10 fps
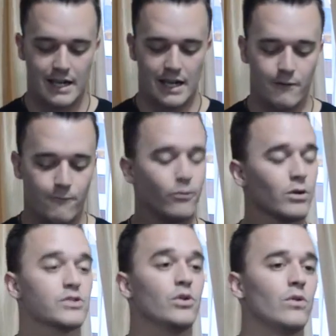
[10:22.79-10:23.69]
and
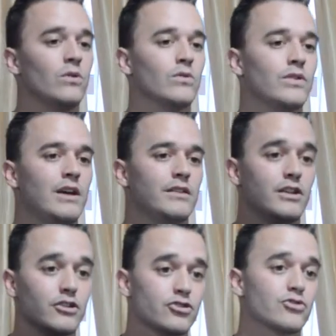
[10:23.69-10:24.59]
foretold the
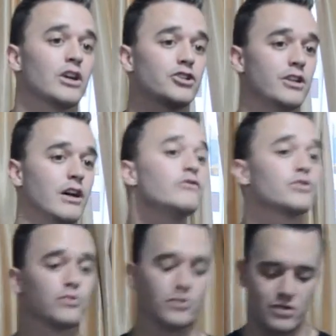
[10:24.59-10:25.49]
destruction of
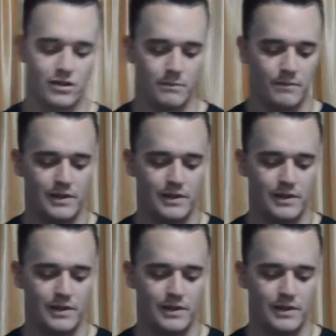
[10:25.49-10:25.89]
Jerusalem.